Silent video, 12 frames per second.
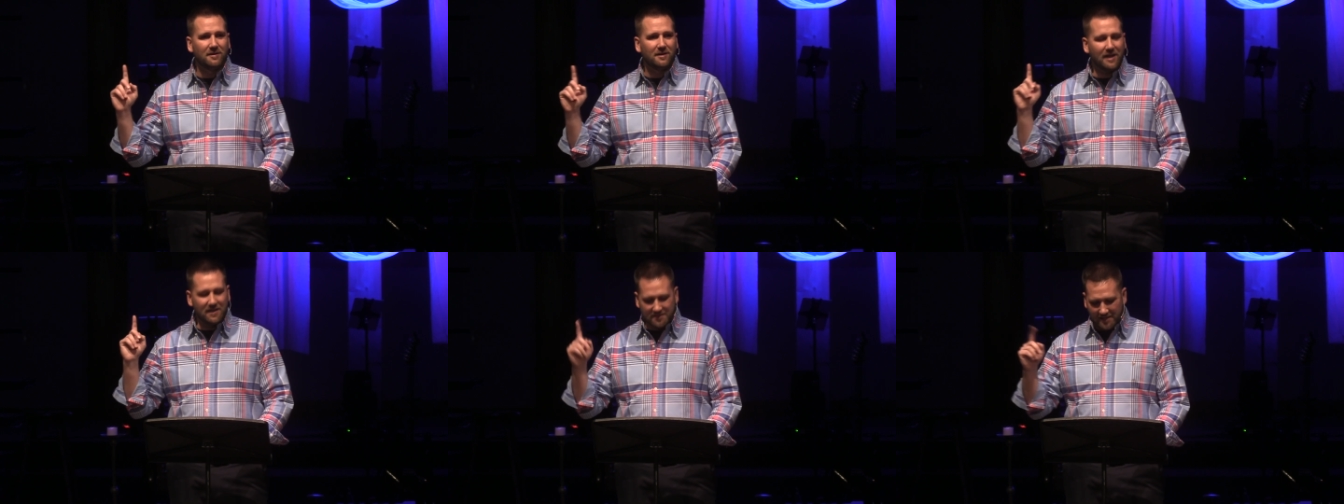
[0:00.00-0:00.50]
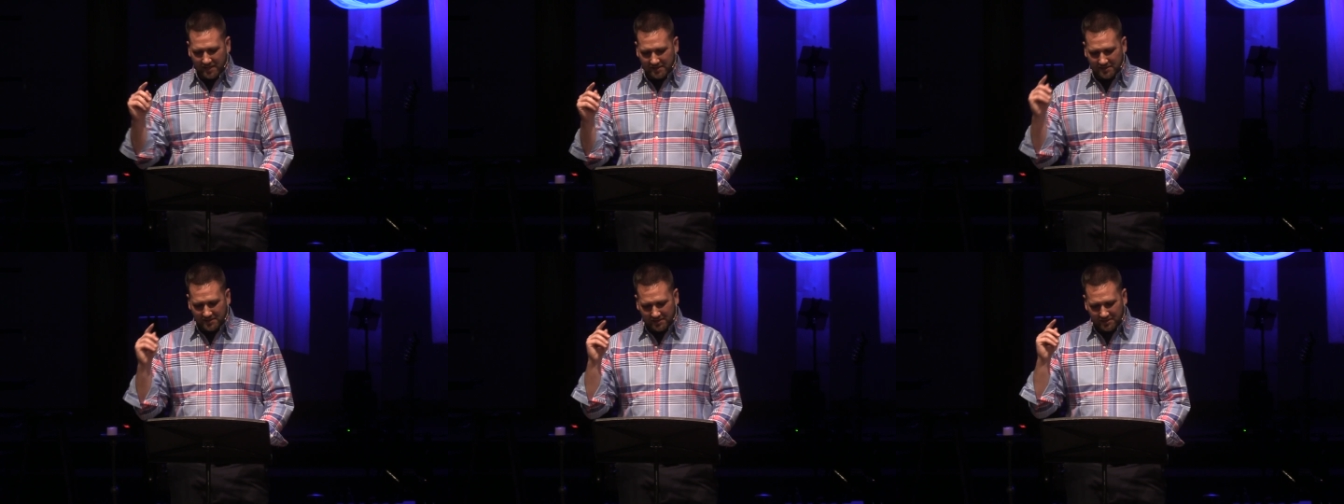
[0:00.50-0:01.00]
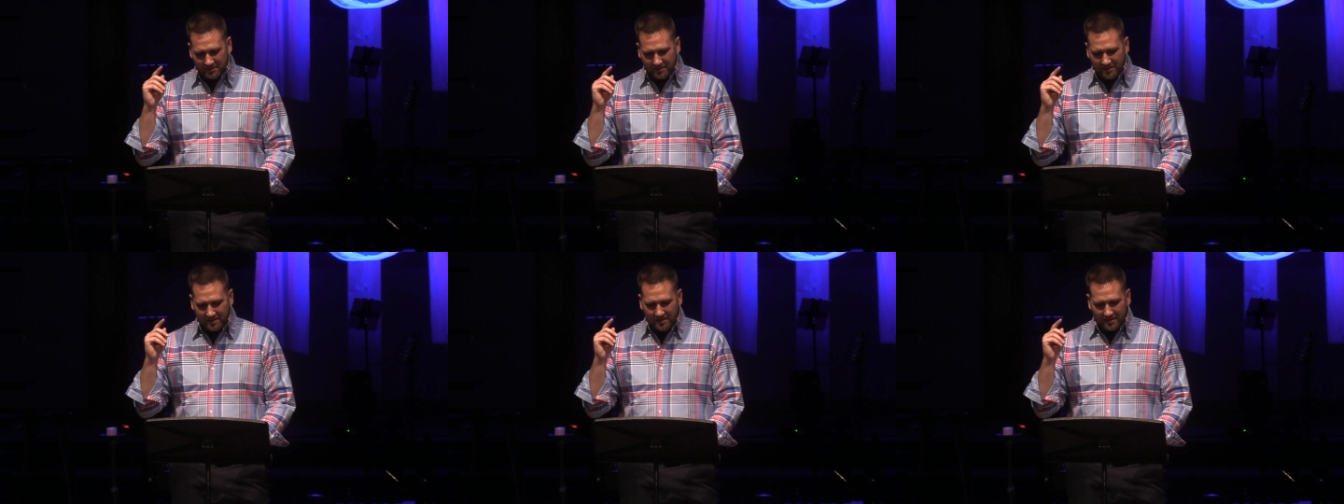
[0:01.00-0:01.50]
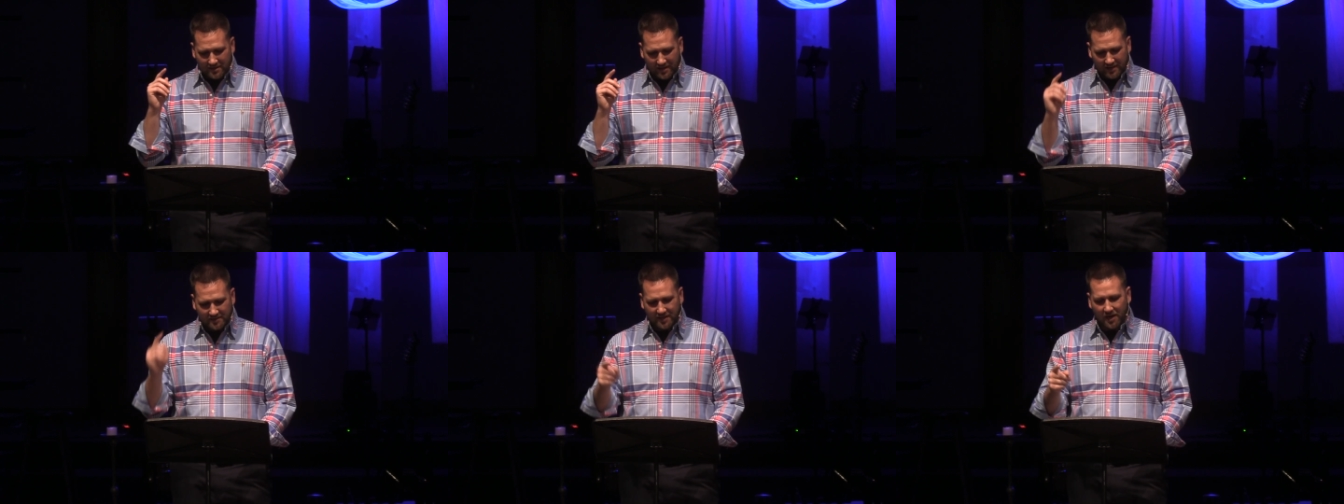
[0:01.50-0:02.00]
he says,
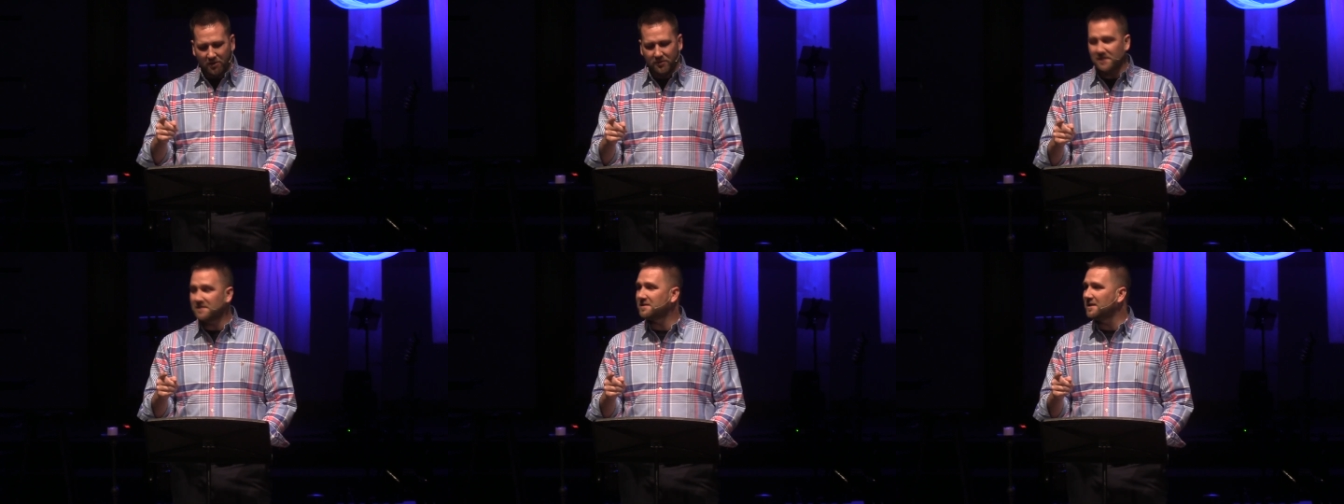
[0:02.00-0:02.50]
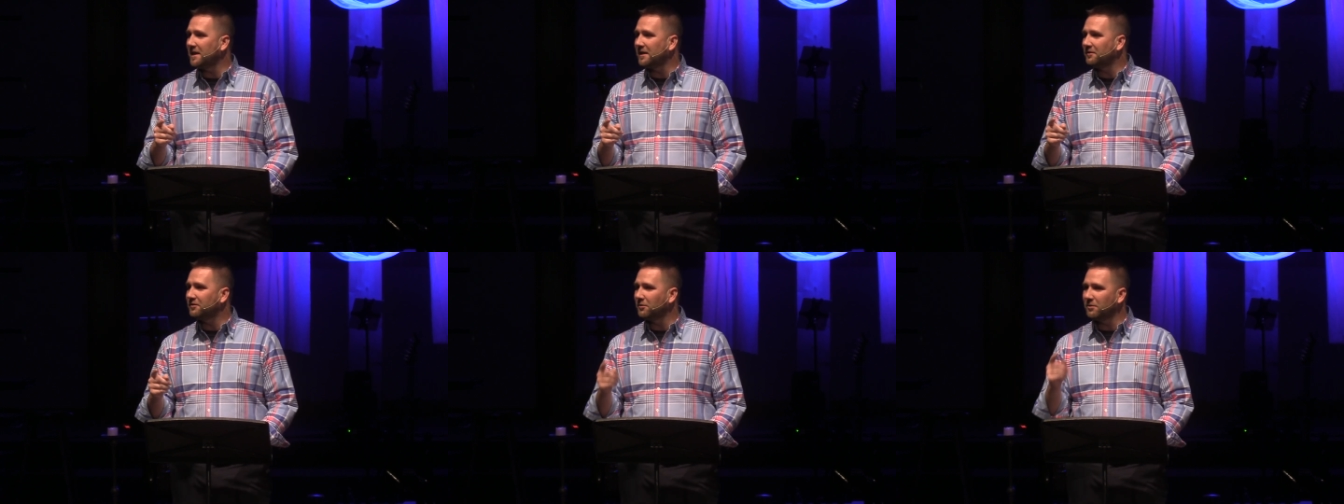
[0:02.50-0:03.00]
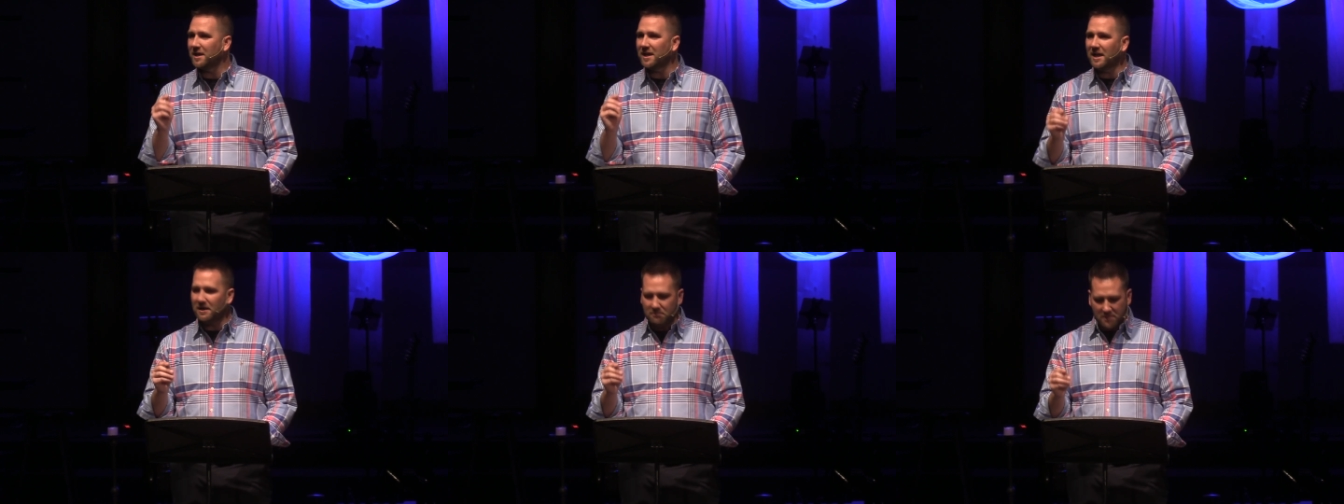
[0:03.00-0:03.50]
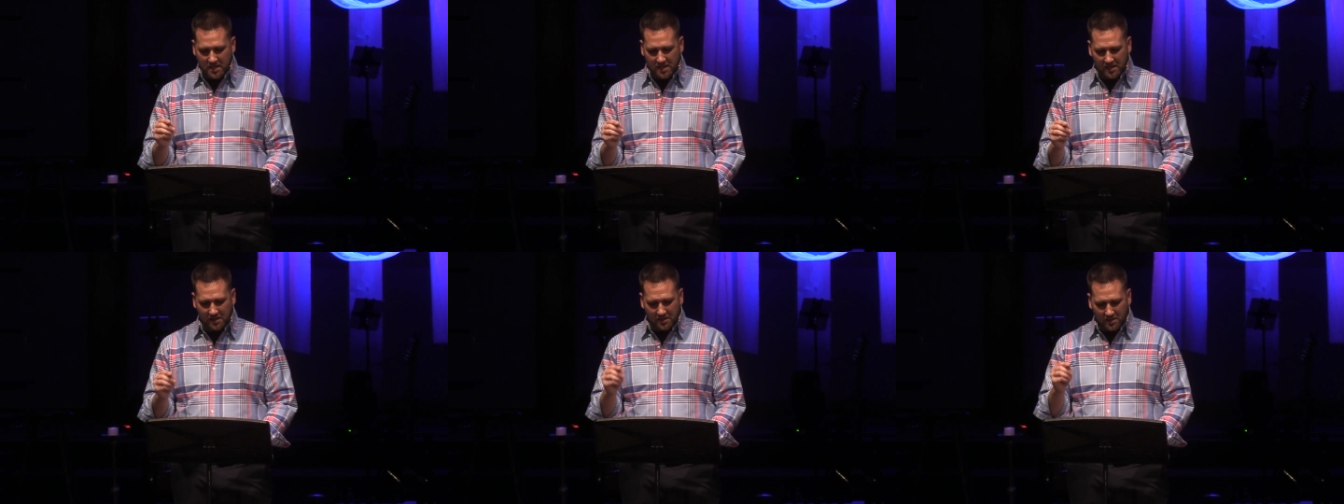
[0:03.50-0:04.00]
I say all these things so that in
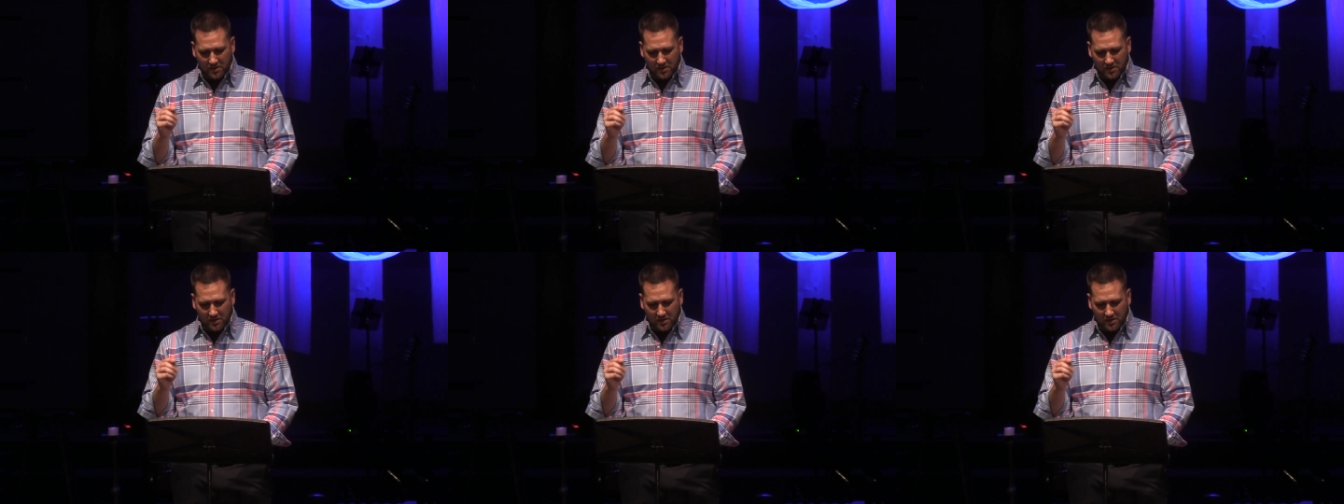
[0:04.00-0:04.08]
me